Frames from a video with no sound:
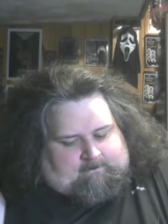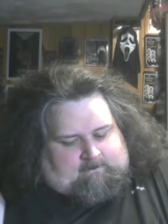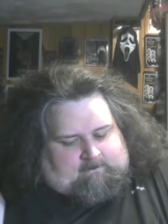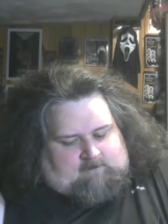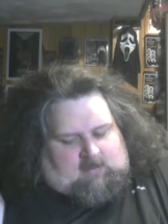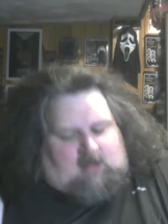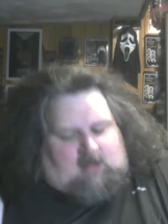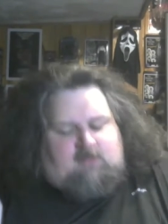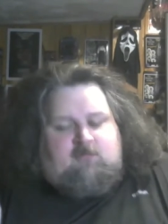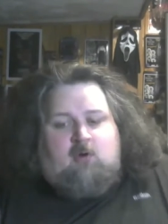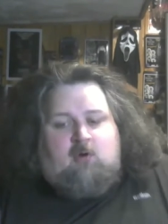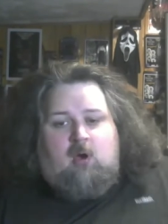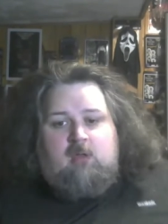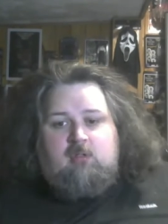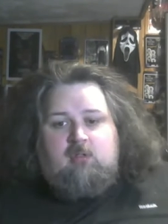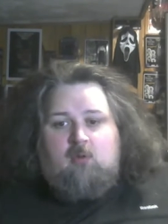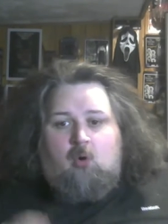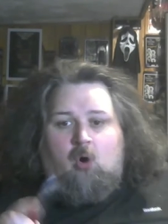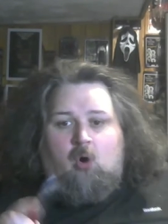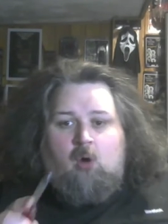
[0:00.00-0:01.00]
And of
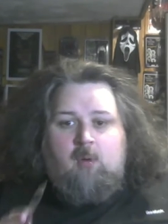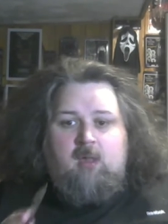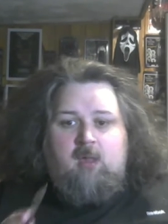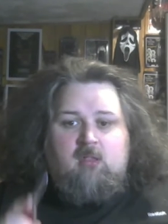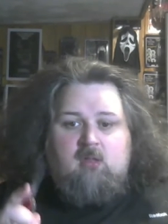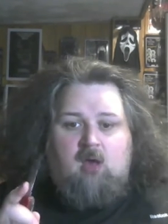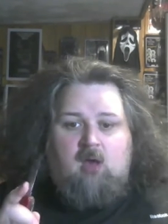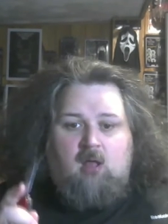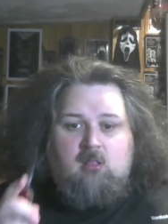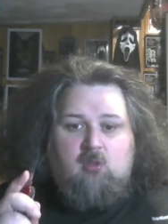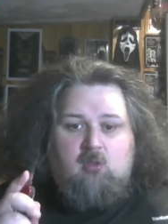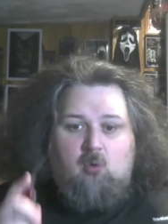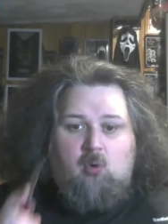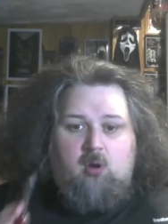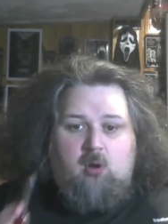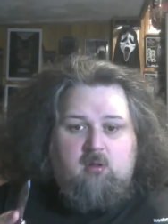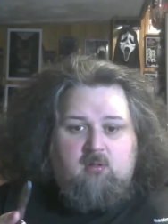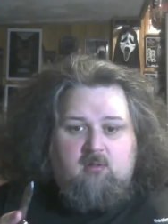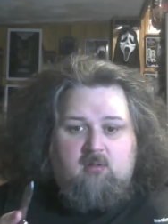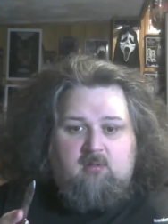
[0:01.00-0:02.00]
course, always cut
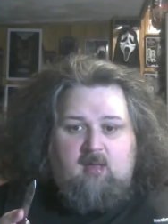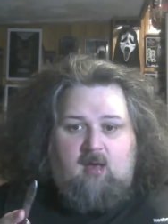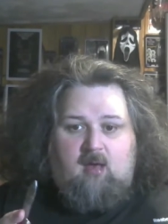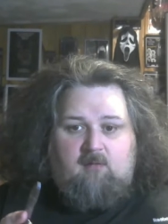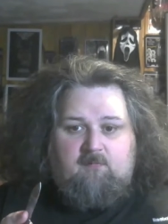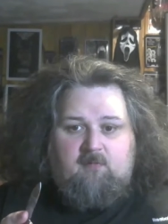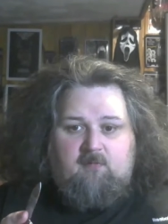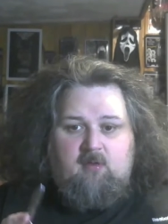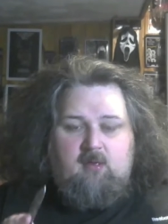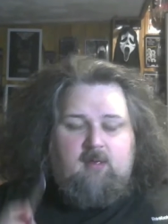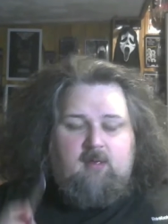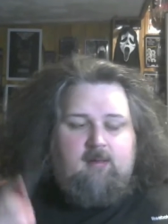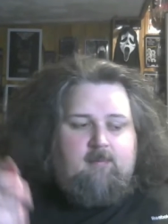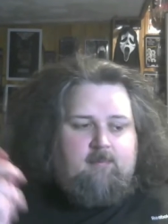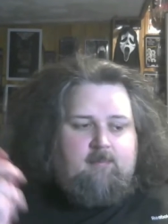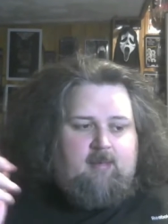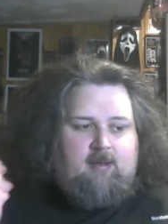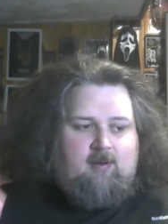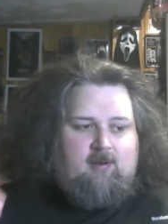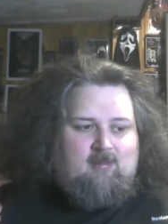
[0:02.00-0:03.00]
towards yourself.
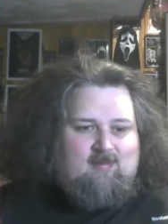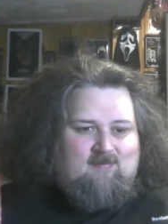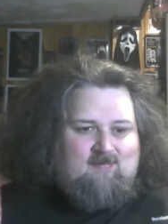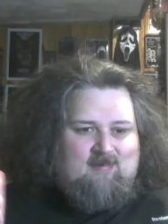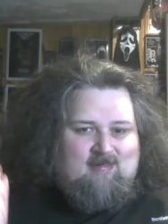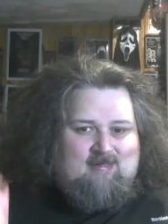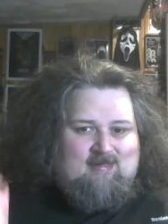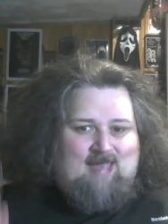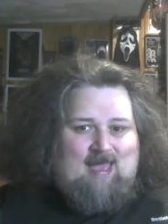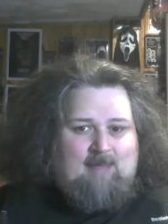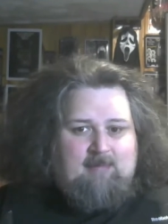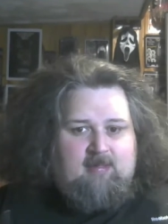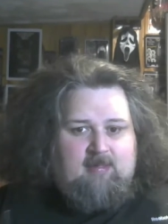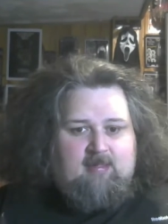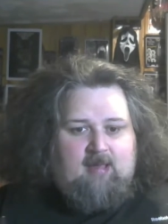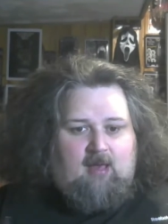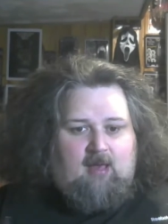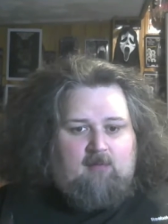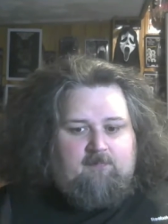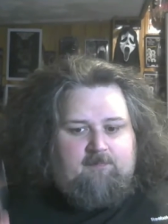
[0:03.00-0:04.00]
Because if you stab
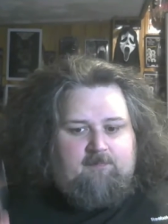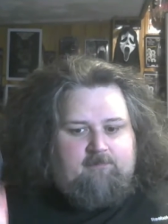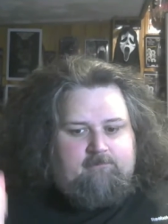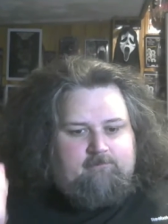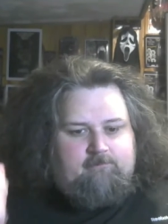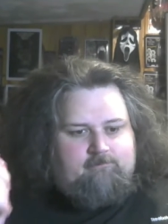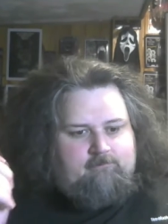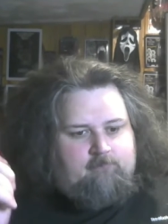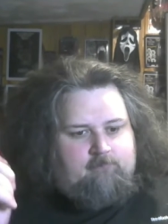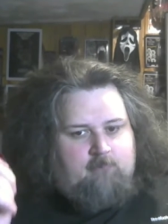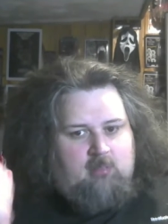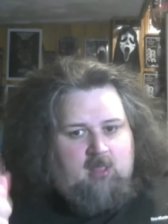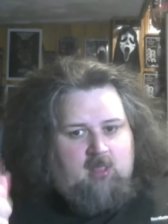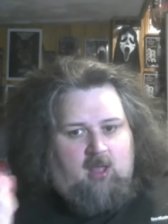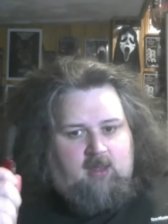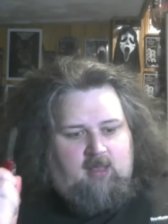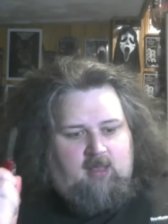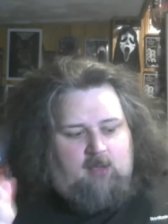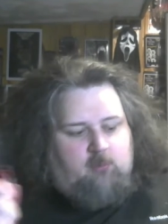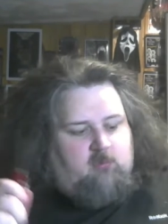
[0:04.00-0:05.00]
yourself,
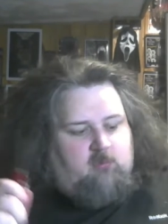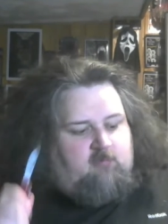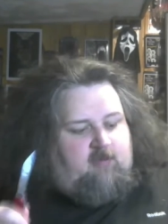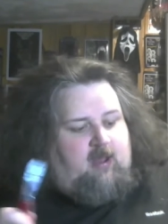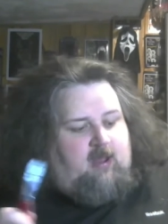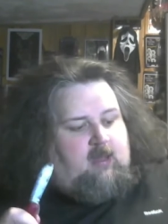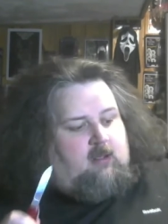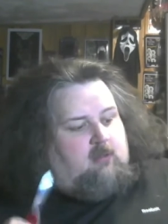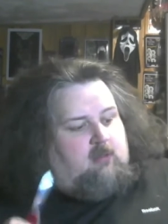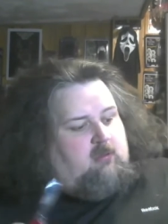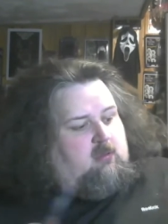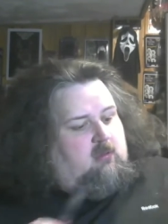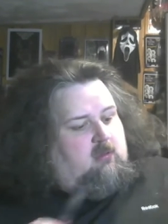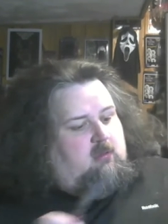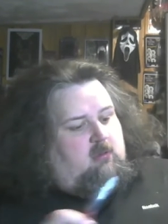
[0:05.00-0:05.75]
blood equals ratings.